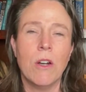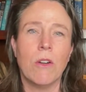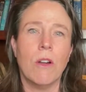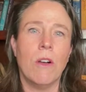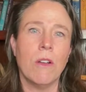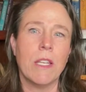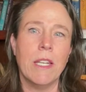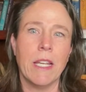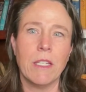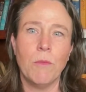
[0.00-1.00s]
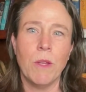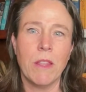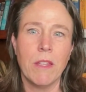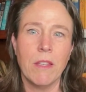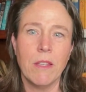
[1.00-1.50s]
are all connected
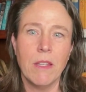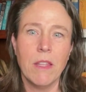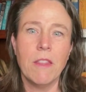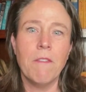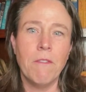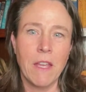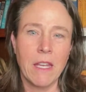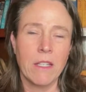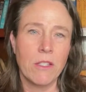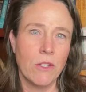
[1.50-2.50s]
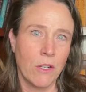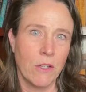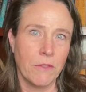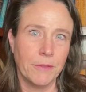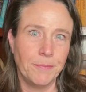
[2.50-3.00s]
with the vagus
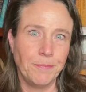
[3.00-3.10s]
nerve.